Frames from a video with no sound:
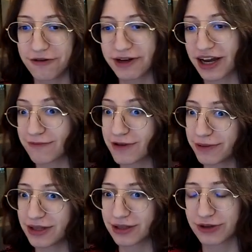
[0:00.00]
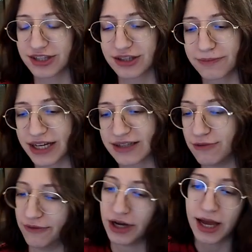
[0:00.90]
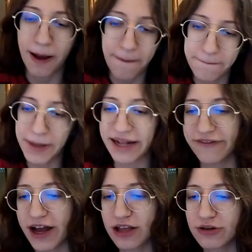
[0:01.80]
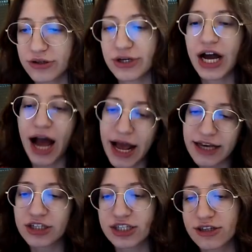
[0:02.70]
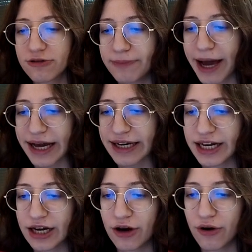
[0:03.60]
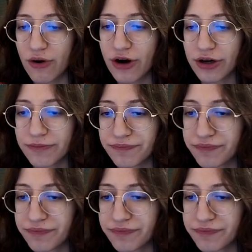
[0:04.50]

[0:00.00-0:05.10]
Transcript: Oh my god, maybe this wasn't the best move. But fine, you know, I can just go back. Or,